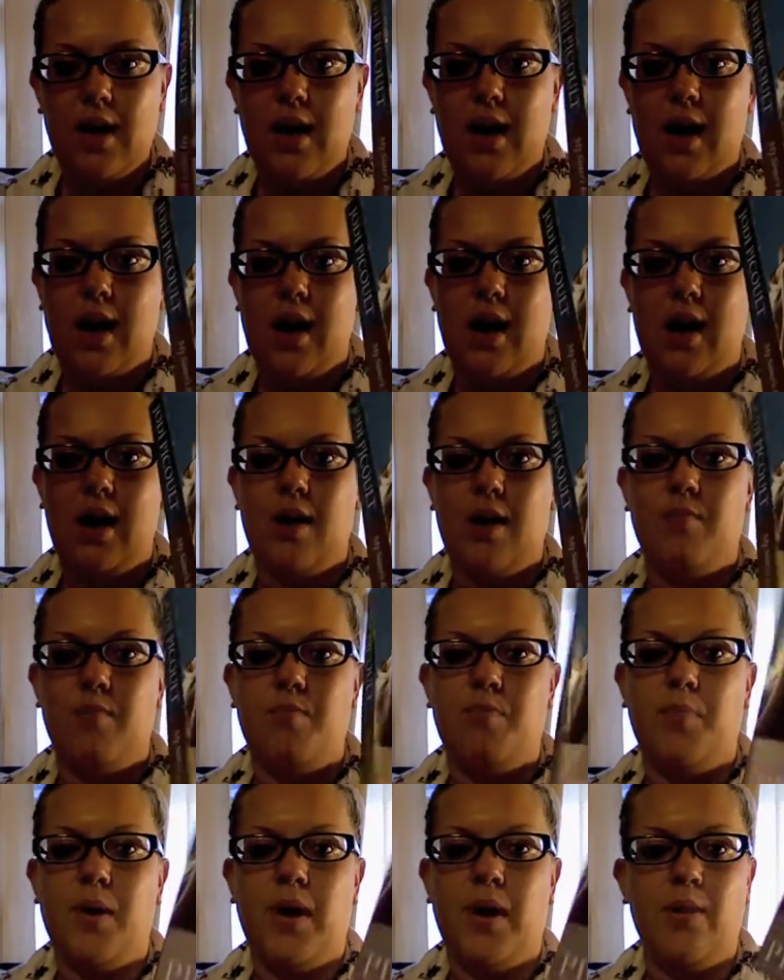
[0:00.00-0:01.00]

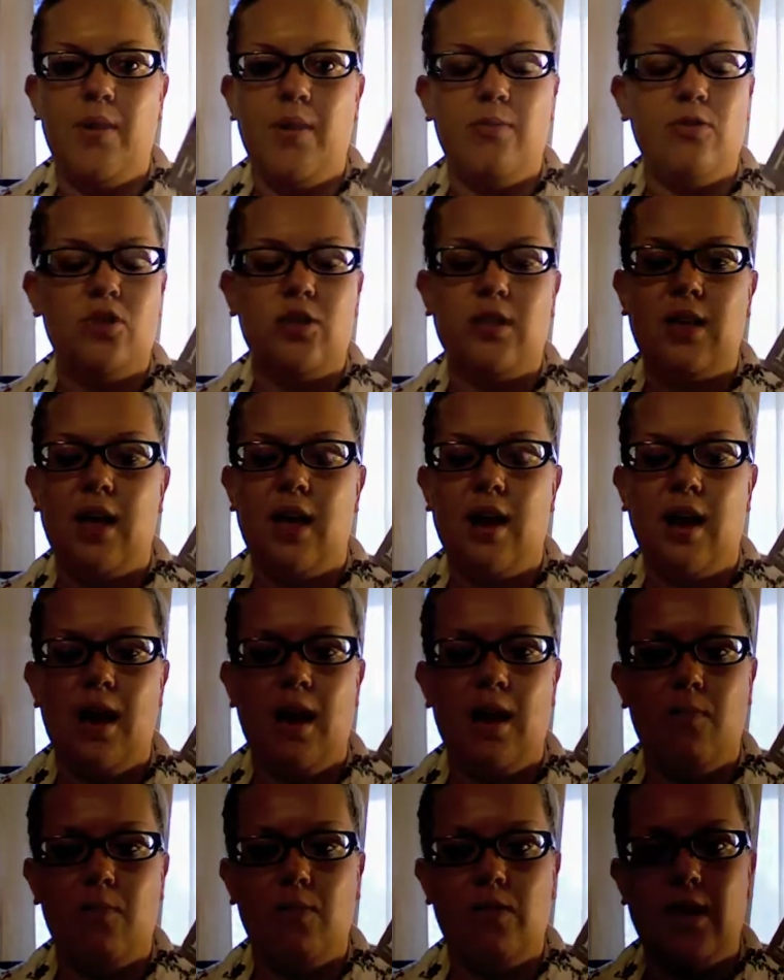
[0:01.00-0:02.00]
But it was just kind of
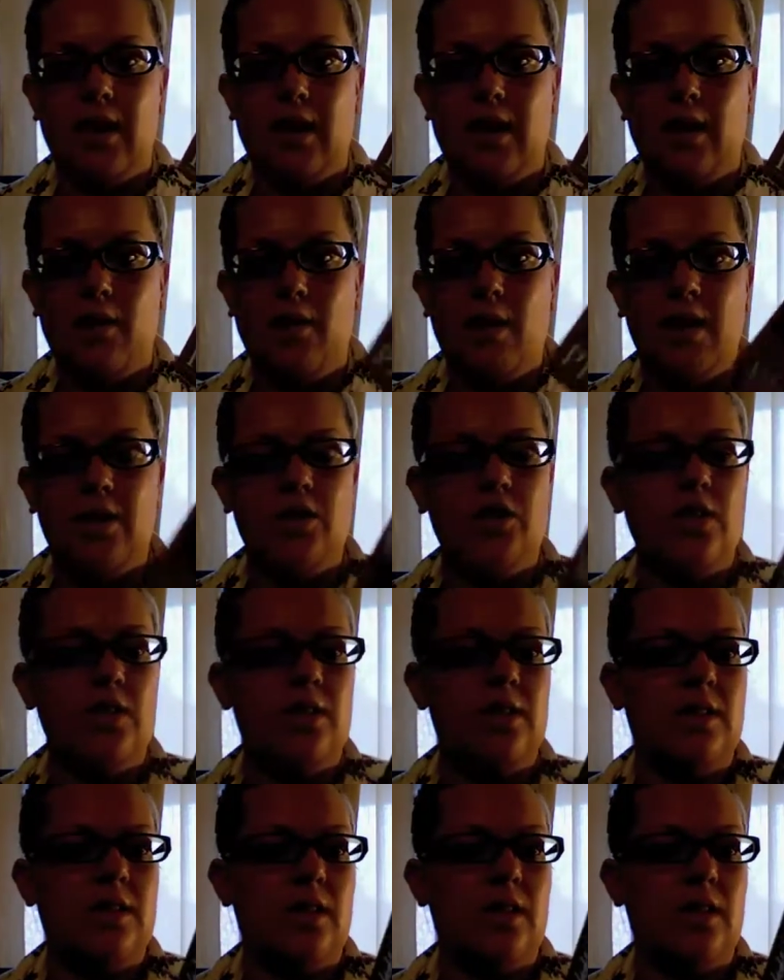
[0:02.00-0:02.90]
on one day and I watched it.